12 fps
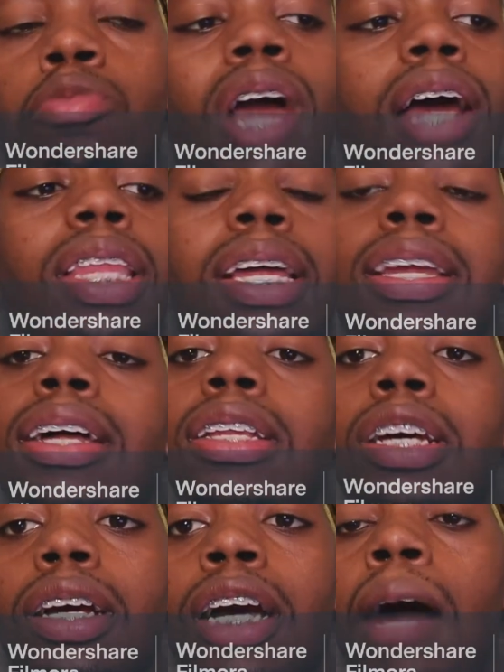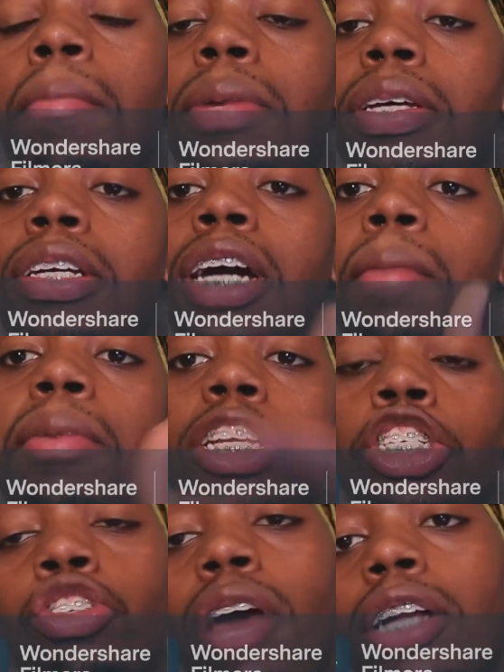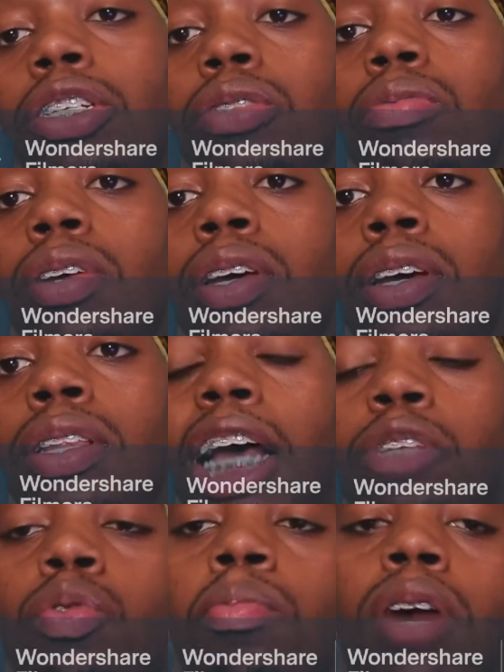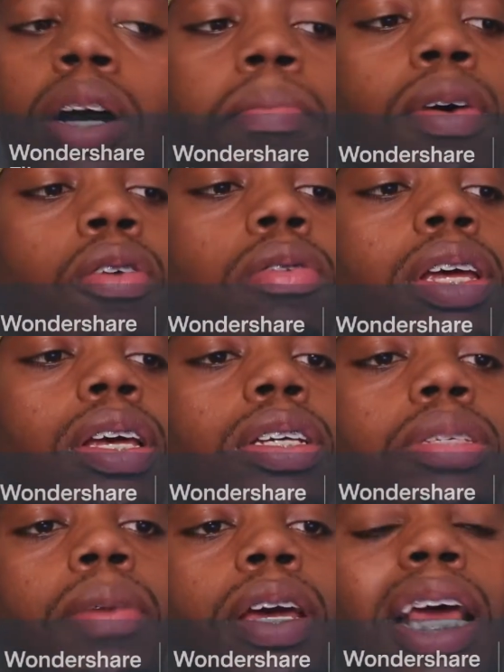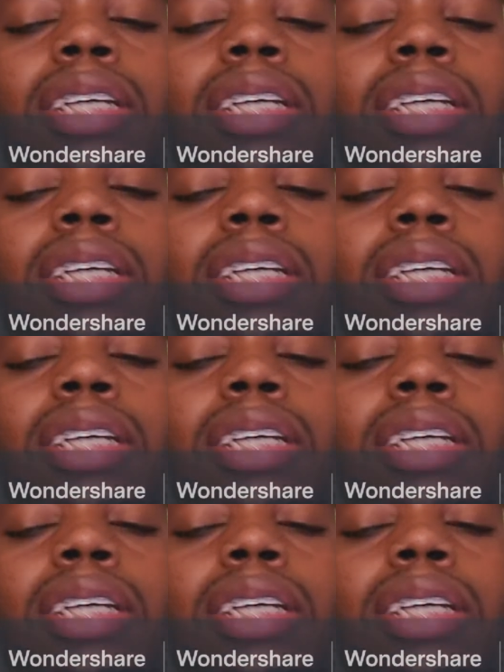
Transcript: You're not letting nothing come come and distract you. That's what monk mode is, man.